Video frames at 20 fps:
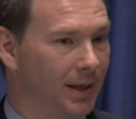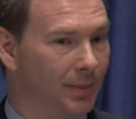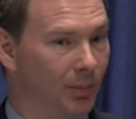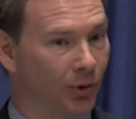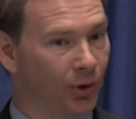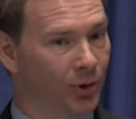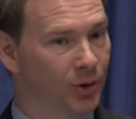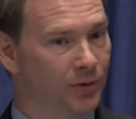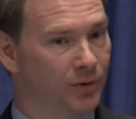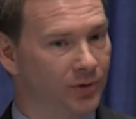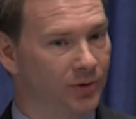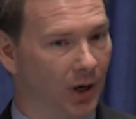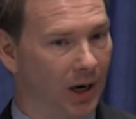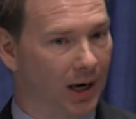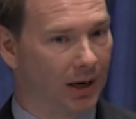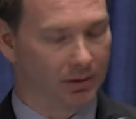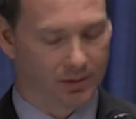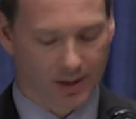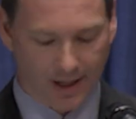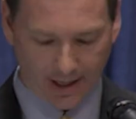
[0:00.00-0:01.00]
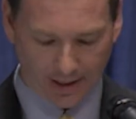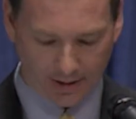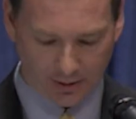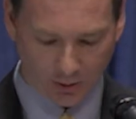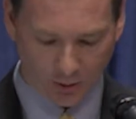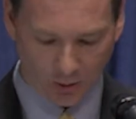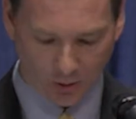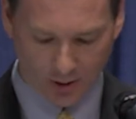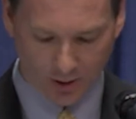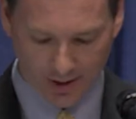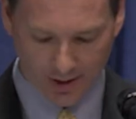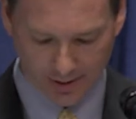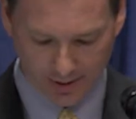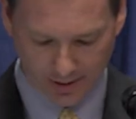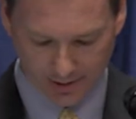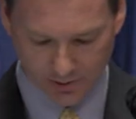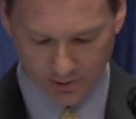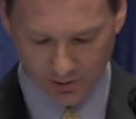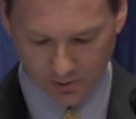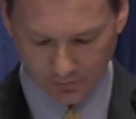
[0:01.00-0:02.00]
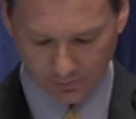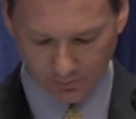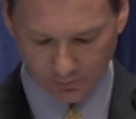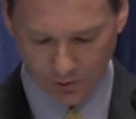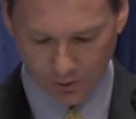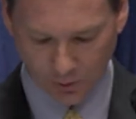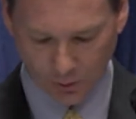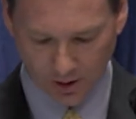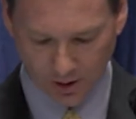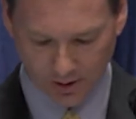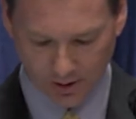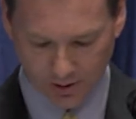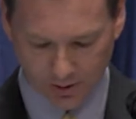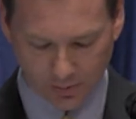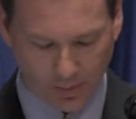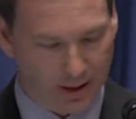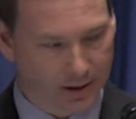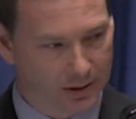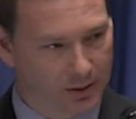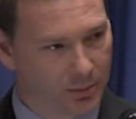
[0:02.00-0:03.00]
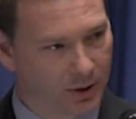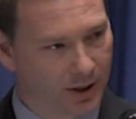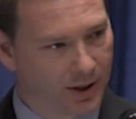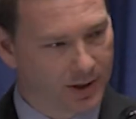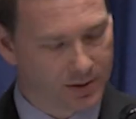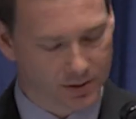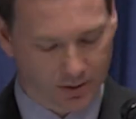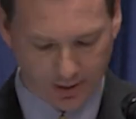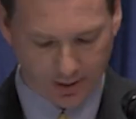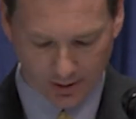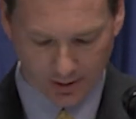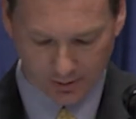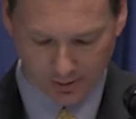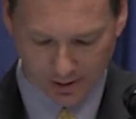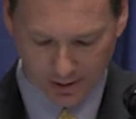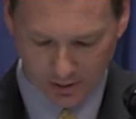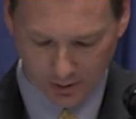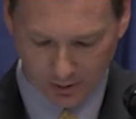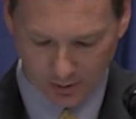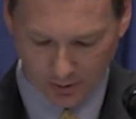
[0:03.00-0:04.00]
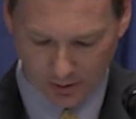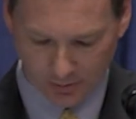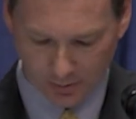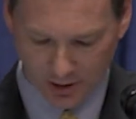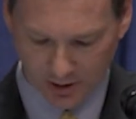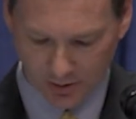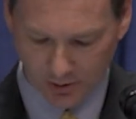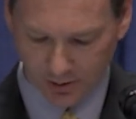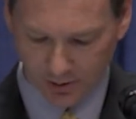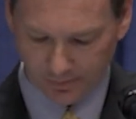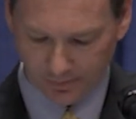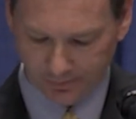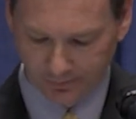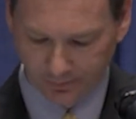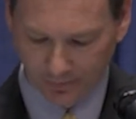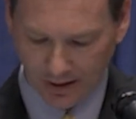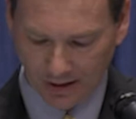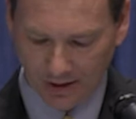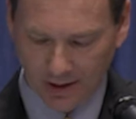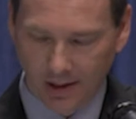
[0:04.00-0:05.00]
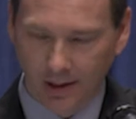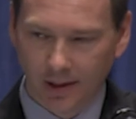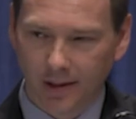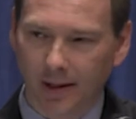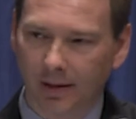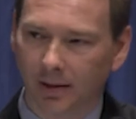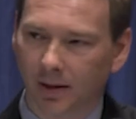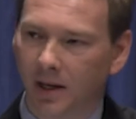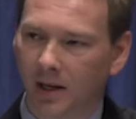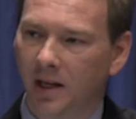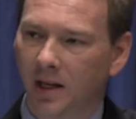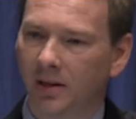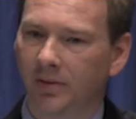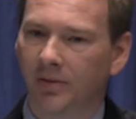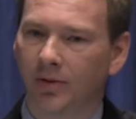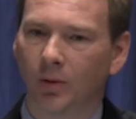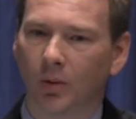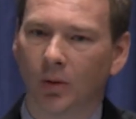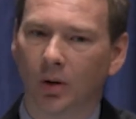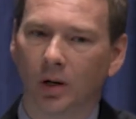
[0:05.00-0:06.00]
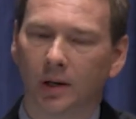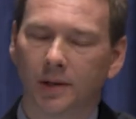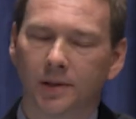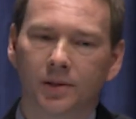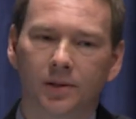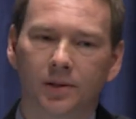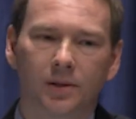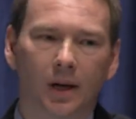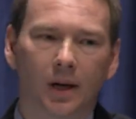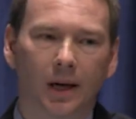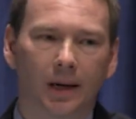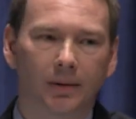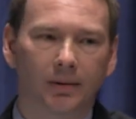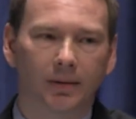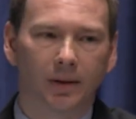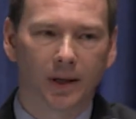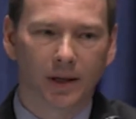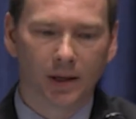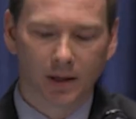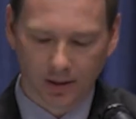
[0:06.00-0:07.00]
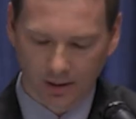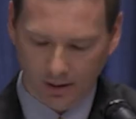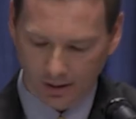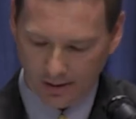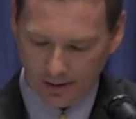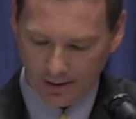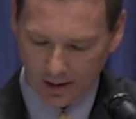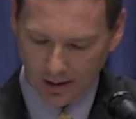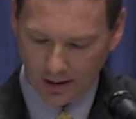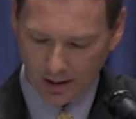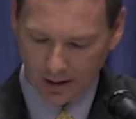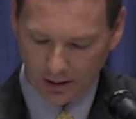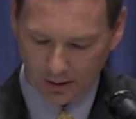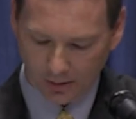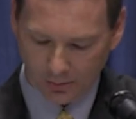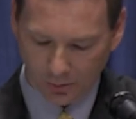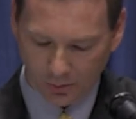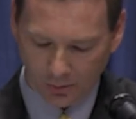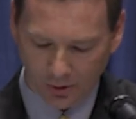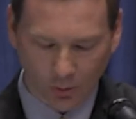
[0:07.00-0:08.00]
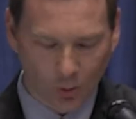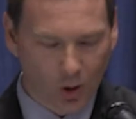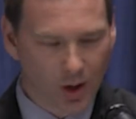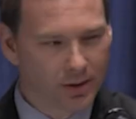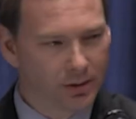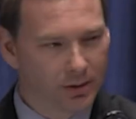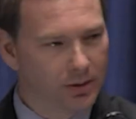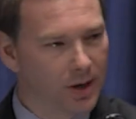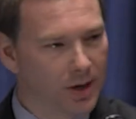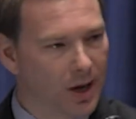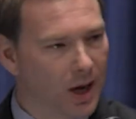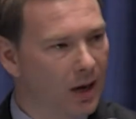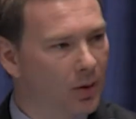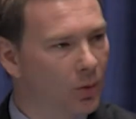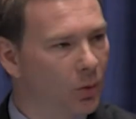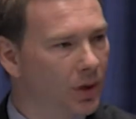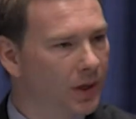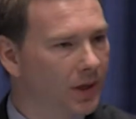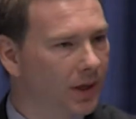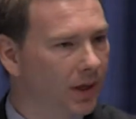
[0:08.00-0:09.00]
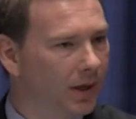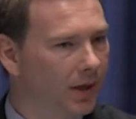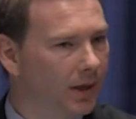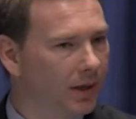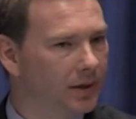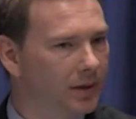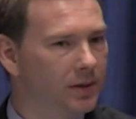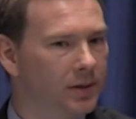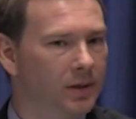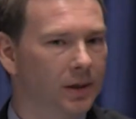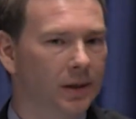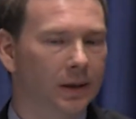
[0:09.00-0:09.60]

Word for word: improved drought category, and that's switched mainly because of the El Nino I mentioned. Now, the key for us, I think, again, will be whether or not we get